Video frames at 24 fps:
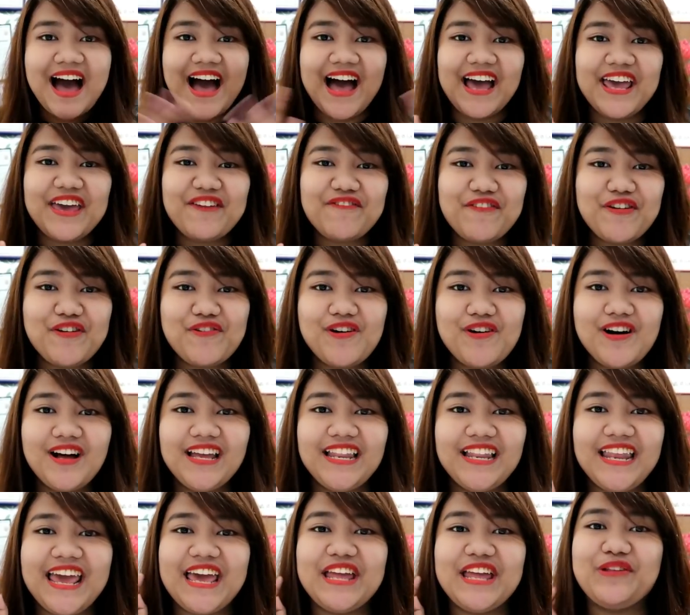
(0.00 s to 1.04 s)
Hi
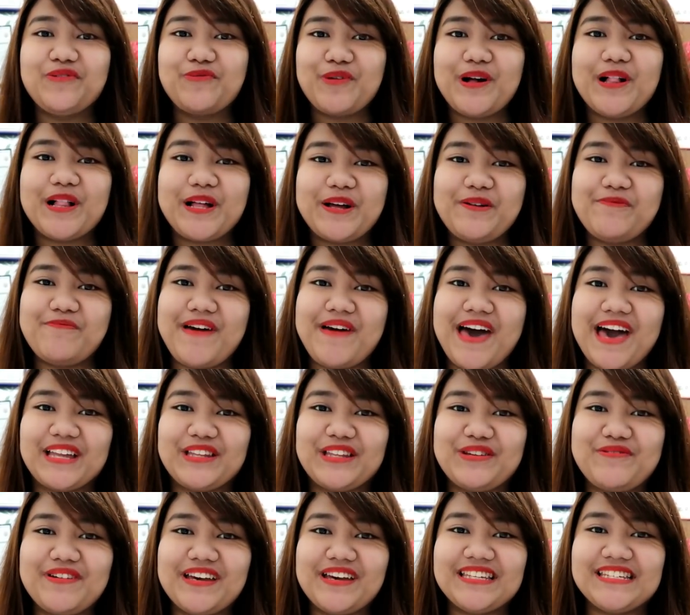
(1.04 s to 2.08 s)
everyone and welcome back
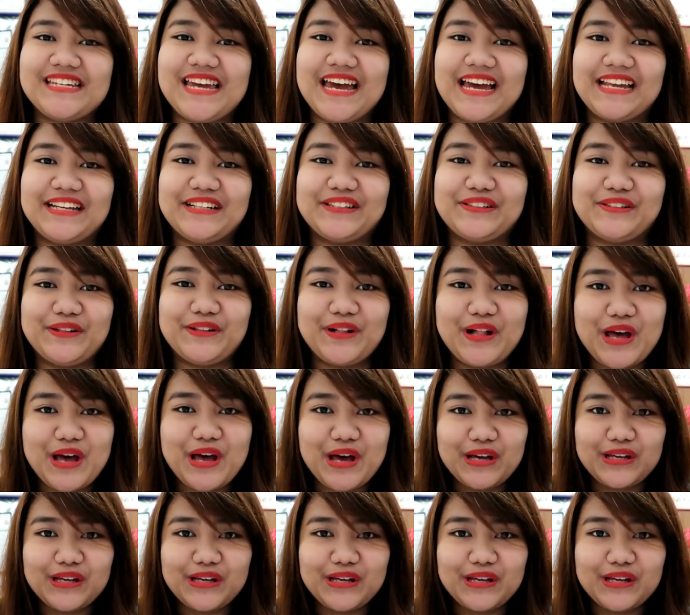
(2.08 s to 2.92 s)
to my channel.